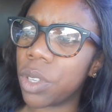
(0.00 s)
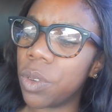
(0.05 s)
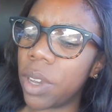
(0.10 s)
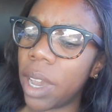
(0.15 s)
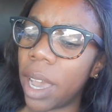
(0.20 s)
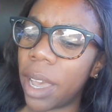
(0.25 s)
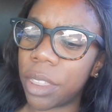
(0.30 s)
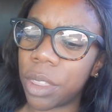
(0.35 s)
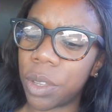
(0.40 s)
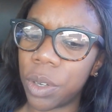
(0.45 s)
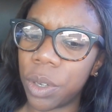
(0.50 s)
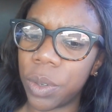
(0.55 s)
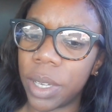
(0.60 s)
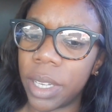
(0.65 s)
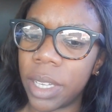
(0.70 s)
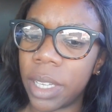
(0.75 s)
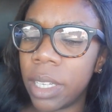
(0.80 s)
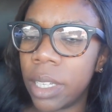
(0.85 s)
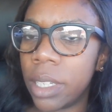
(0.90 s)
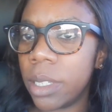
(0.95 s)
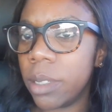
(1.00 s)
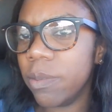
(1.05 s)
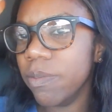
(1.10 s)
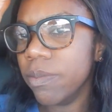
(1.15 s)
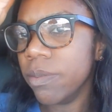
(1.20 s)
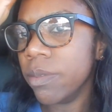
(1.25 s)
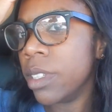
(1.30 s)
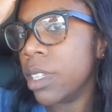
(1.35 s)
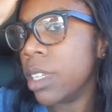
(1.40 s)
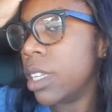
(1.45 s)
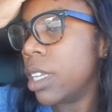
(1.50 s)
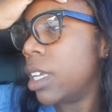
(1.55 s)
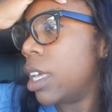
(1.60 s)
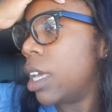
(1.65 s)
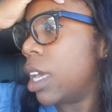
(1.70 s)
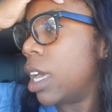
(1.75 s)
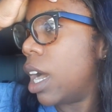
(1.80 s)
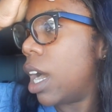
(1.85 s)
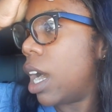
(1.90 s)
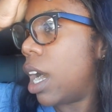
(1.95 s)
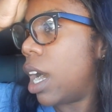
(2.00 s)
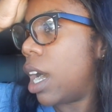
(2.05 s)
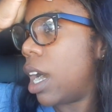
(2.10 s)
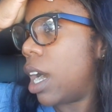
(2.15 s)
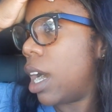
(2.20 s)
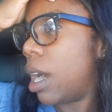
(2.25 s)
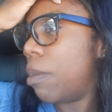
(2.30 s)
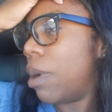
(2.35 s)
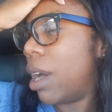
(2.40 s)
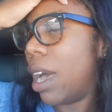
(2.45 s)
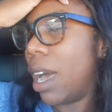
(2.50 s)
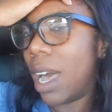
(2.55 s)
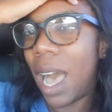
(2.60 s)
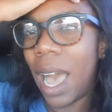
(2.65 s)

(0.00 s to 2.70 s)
You got through it. Um,